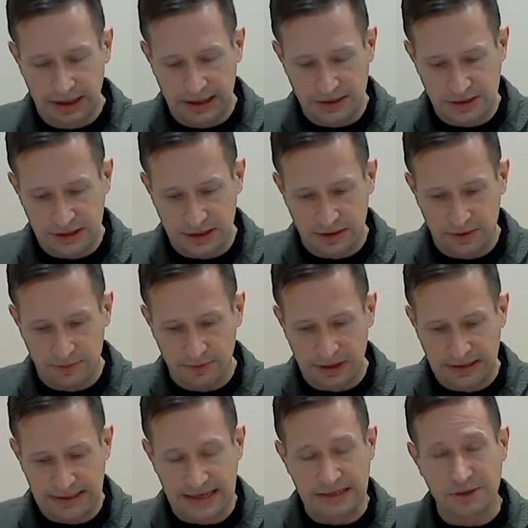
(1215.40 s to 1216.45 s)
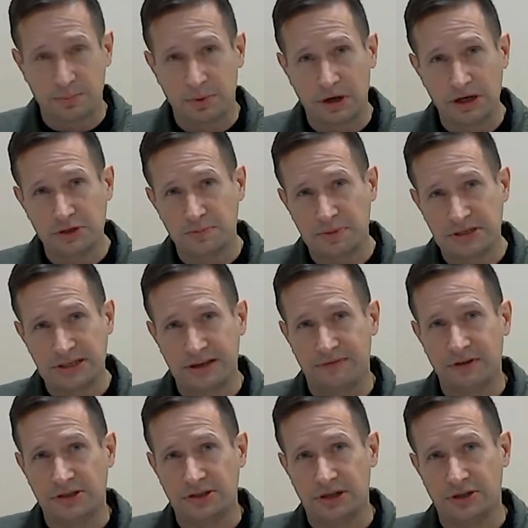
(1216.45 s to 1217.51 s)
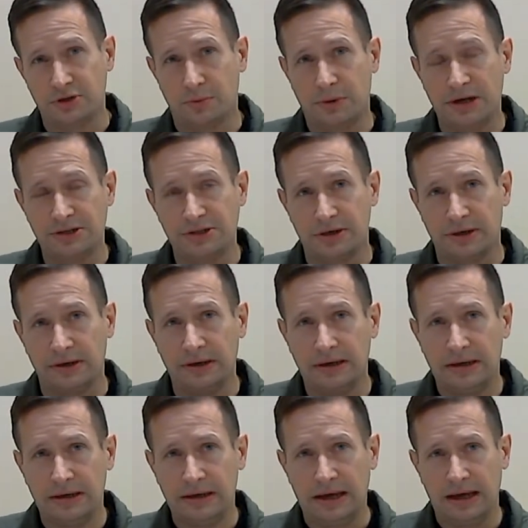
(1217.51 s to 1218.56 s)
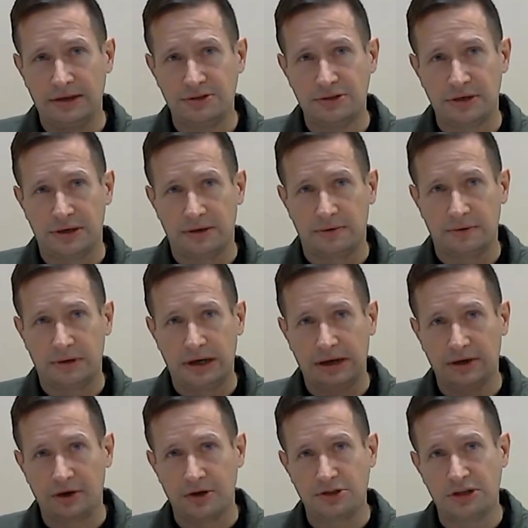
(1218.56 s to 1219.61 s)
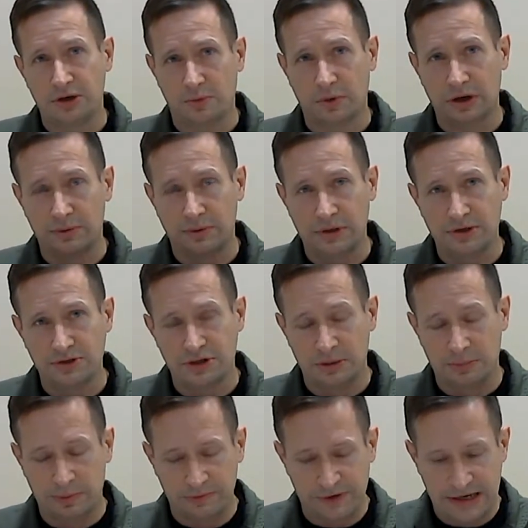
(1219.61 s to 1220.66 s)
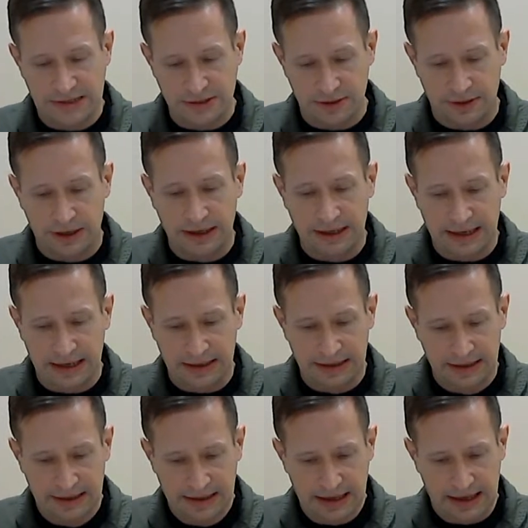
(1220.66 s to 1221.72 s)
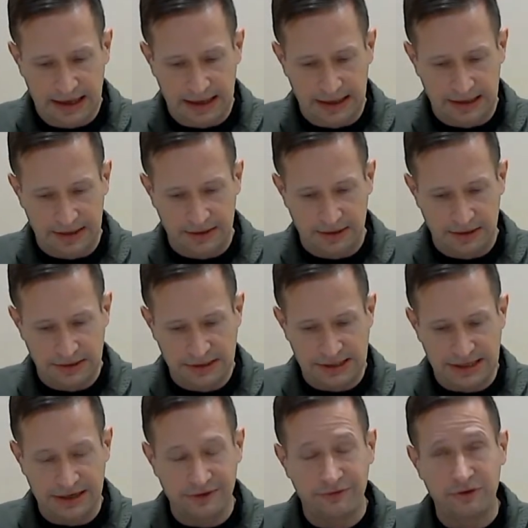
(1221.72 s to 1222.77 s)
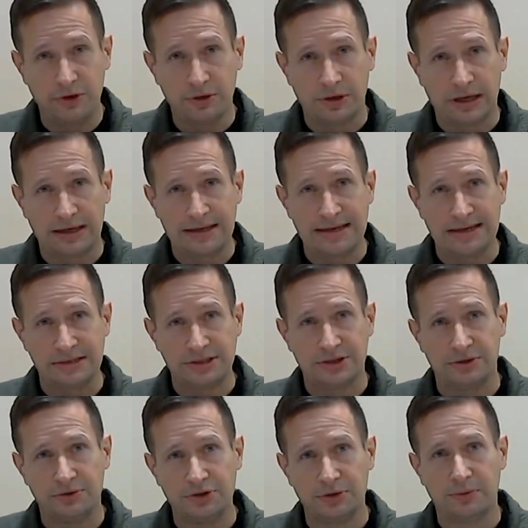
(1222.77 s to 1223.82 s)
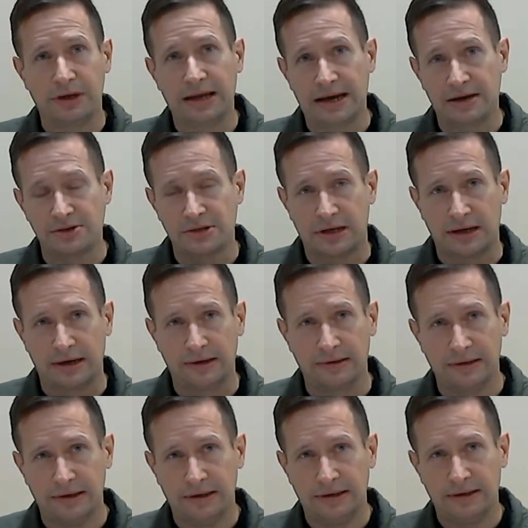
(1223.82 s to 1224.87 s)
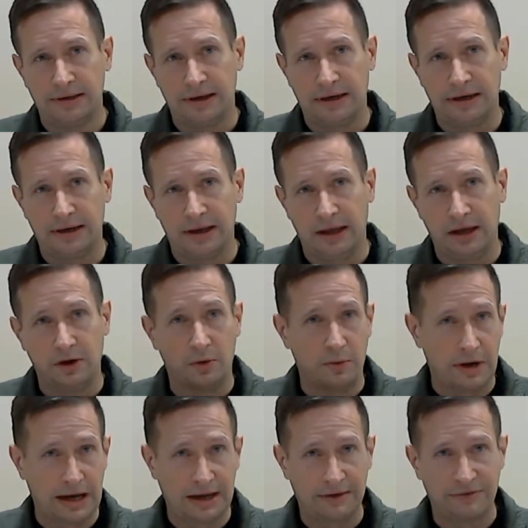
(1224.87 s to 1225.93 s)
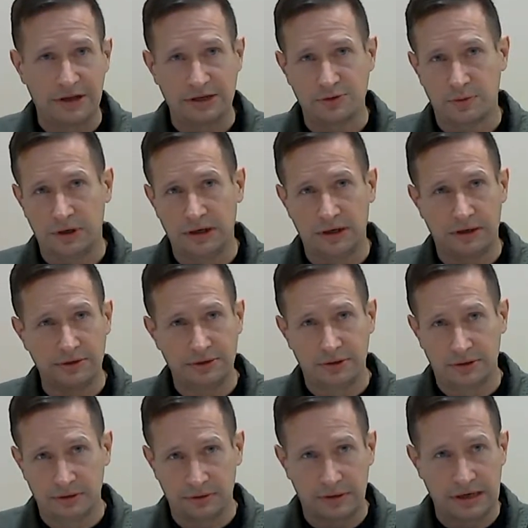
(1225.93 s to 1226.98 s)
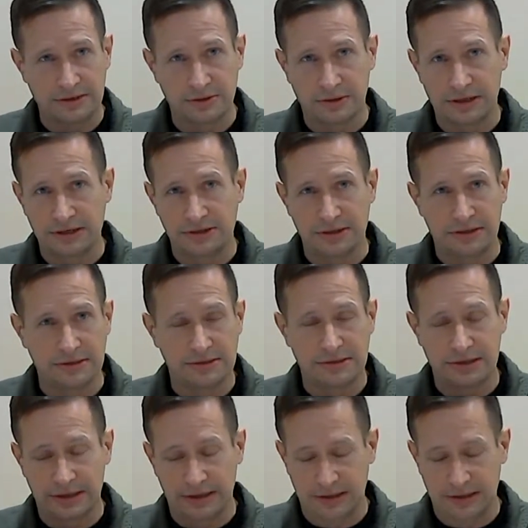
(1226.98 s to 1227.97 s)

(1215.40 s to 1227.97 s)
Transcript: so because that's a pretty specific situation, and so I encourage you to work with your supervisor on that and see if you can get to doing house hunting in Hawaii if that's where you're going to. Congratulations.